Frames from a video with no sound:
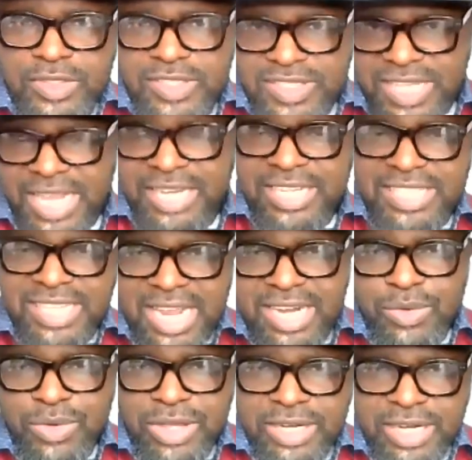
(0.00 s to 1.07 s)
sent the
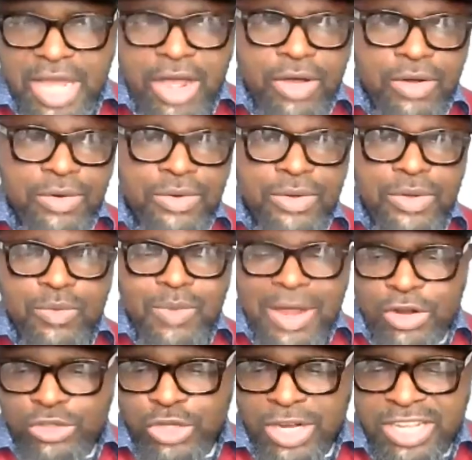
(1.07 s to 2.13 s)
child away. Now,
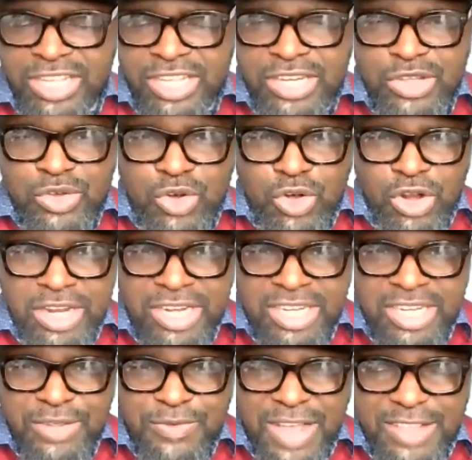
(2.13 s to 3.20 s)
we're not telling you calling
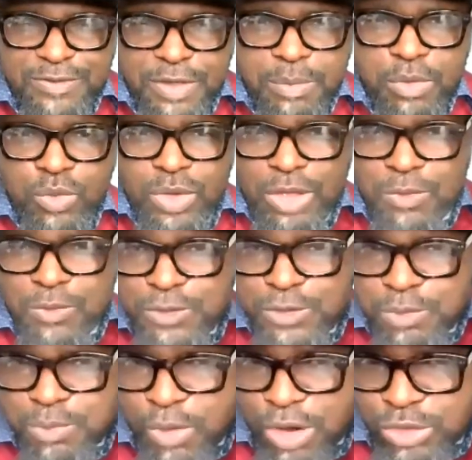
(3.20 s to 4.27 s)
the vice people. We
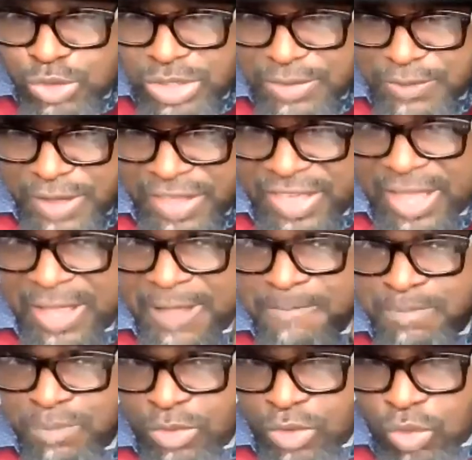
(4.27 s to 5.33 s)
spoke to the father.
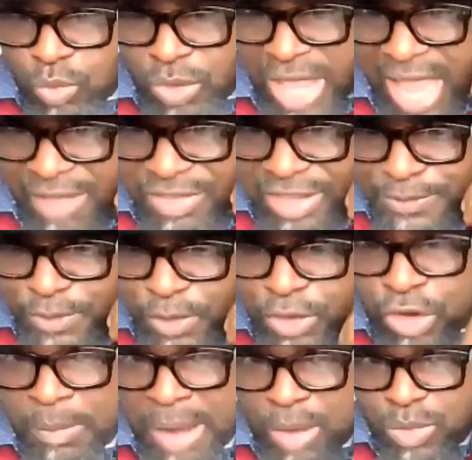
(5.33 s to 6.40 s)
We have his
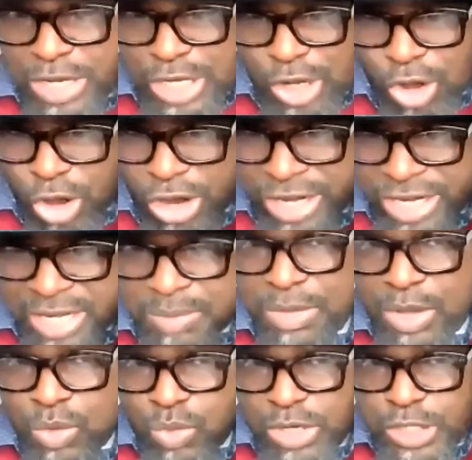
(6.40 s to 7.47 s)
phone number. We called
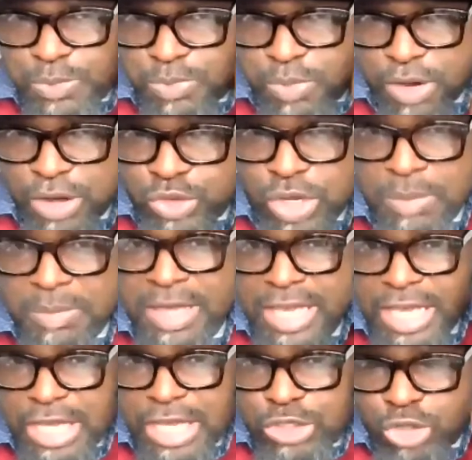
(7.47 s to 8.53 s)
him. We spoke to him.
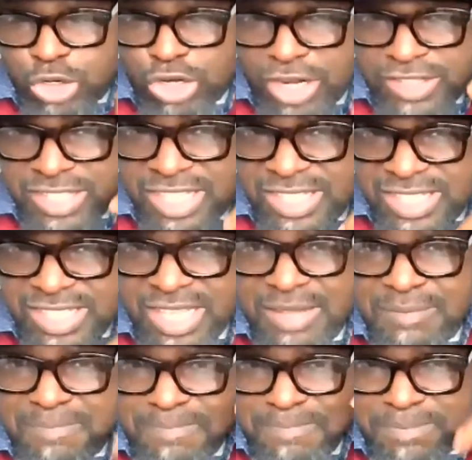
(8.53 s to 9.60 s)
He told us this
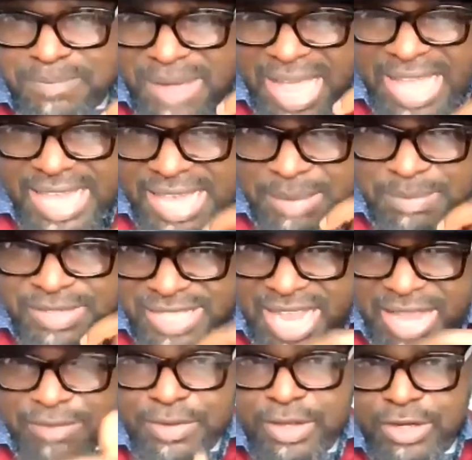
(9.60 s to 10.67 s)
thing by
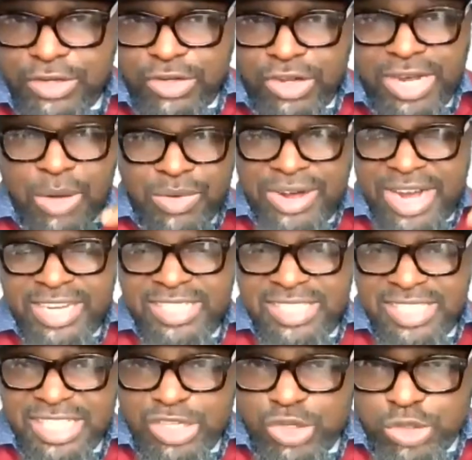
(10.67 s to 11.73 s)
himself. Not that we read
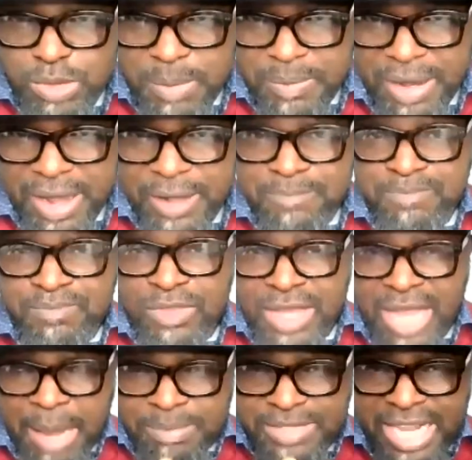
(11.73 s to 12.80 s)
it in the newspaper.
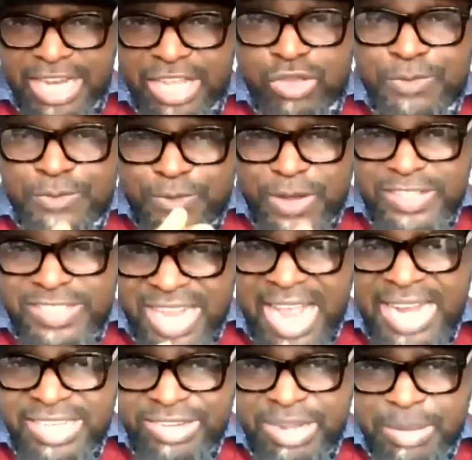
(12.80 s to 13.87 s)
I'm telling you
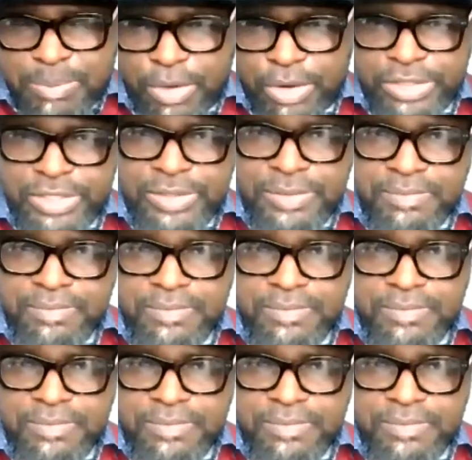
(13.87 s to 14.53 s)
first-hand report.